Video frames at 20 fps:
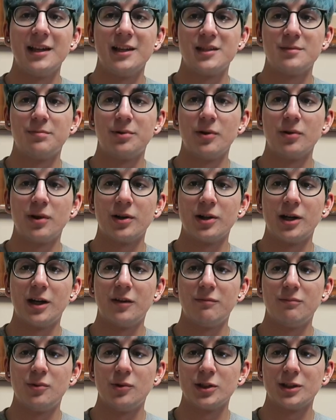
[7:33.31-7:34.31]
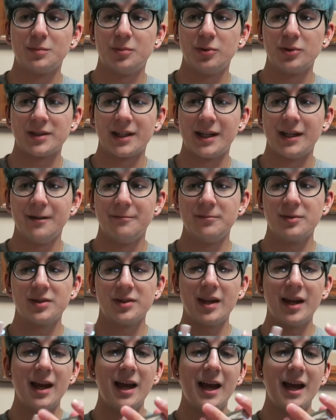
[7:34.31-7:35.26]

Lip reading: It's broken off multiple times,